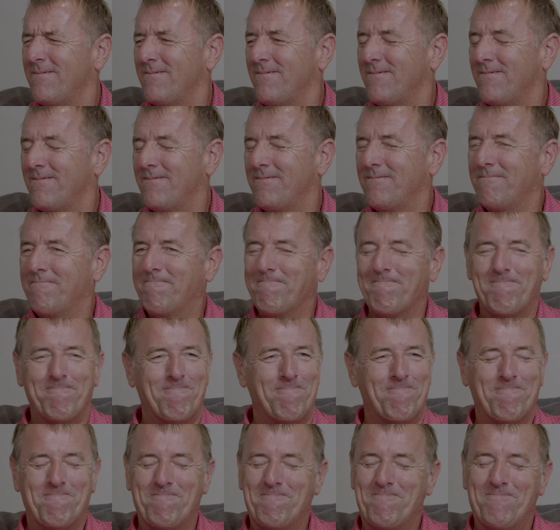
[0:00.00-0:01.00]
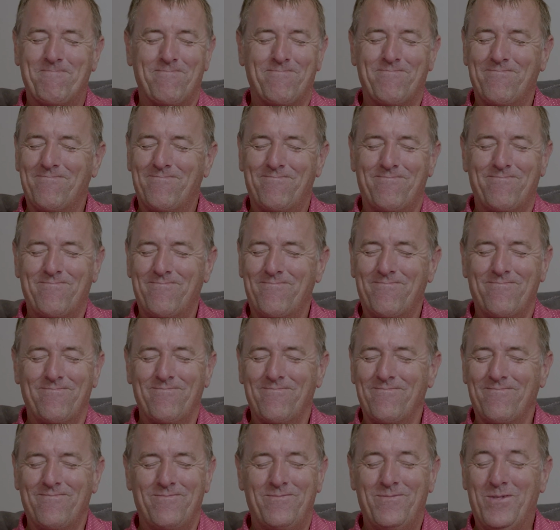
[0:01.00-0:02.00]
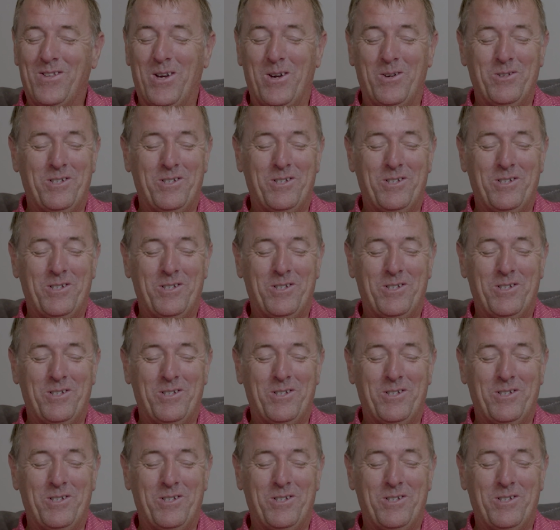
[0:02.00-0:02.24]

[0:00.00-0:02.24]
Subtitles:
or a test. It made no sense.